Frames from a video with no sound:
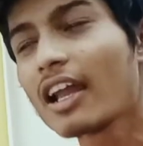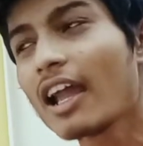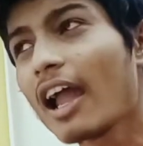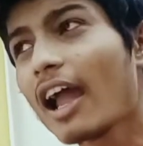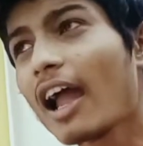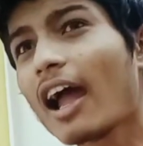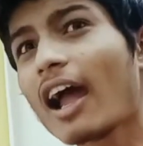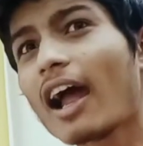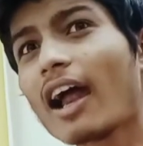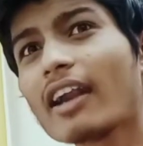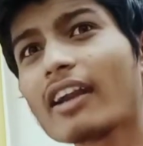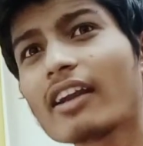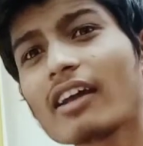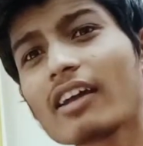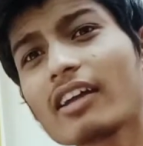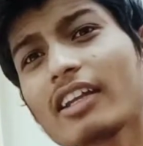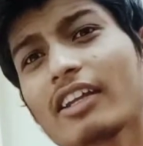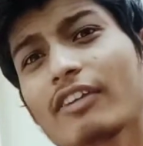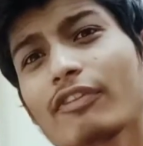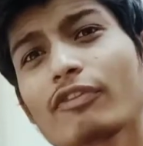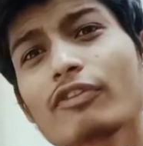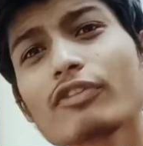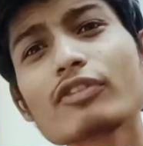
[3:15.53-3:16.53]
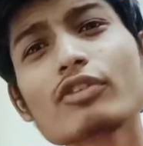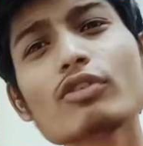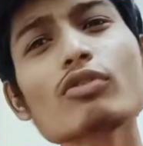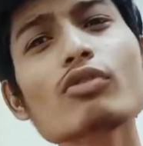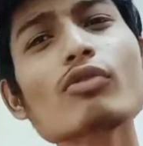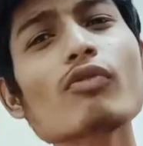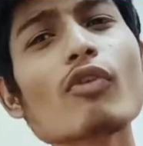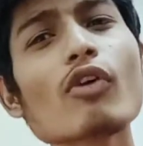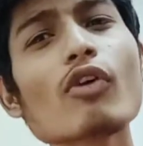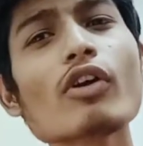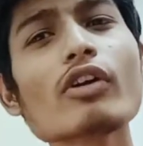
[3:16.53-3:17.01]
and if you
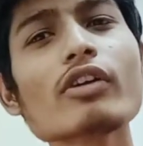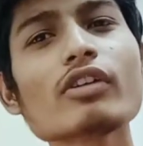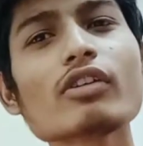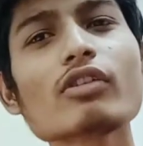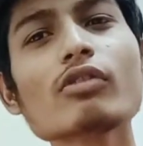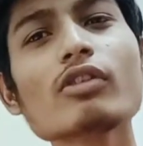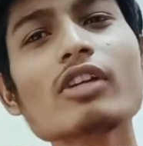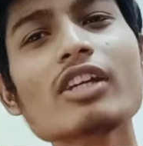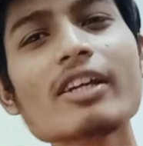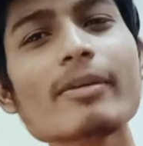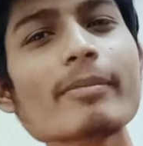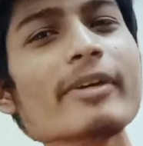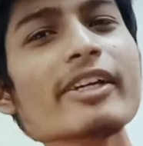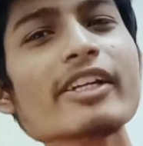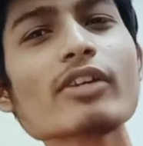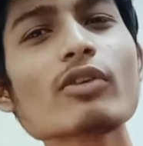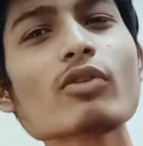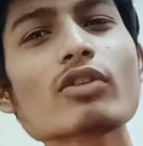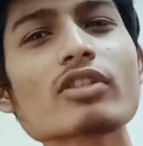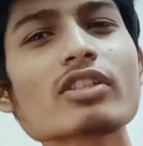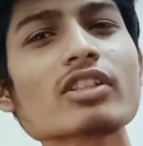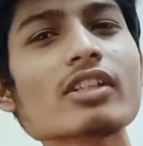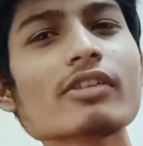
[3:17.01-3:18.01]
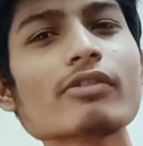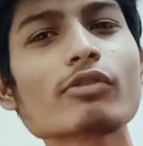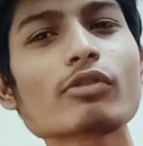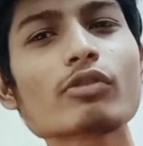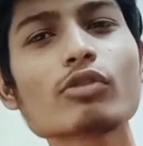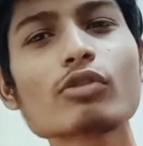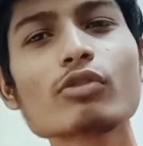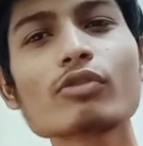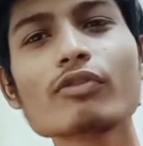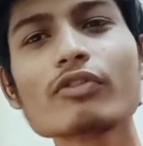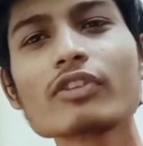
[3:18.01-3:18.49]
want to limit yourself
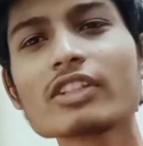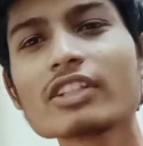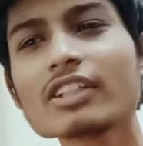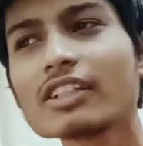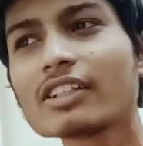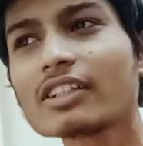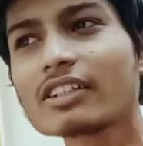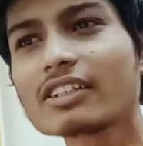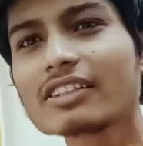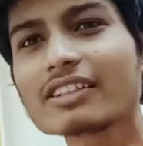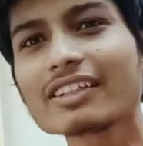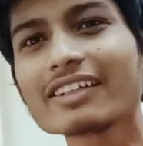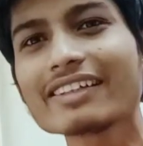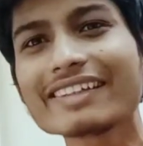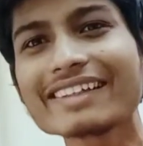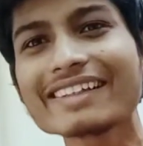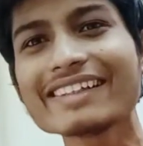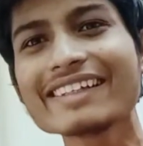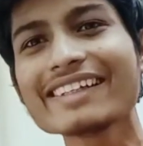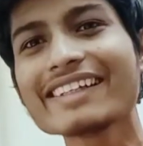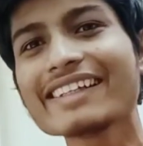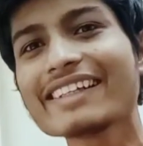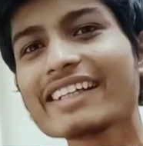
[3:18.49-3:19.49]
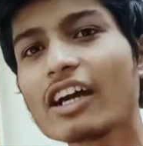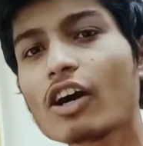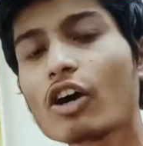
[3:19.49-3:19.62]
to visit certain area,